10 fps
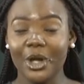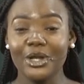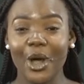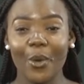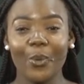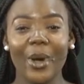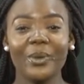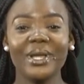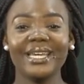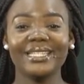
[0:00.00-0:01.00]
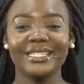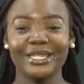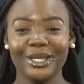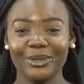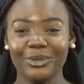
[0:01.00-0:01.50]
Now, when we
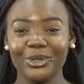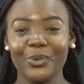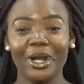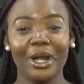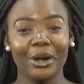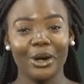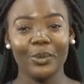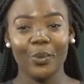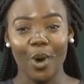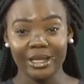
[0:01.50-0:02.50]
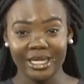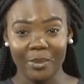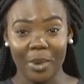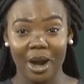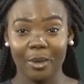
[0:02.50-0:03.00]
continue, you will learn what
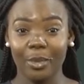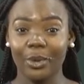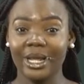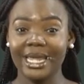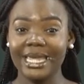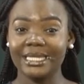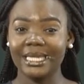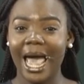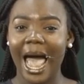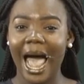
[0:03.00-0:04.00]
a parabola is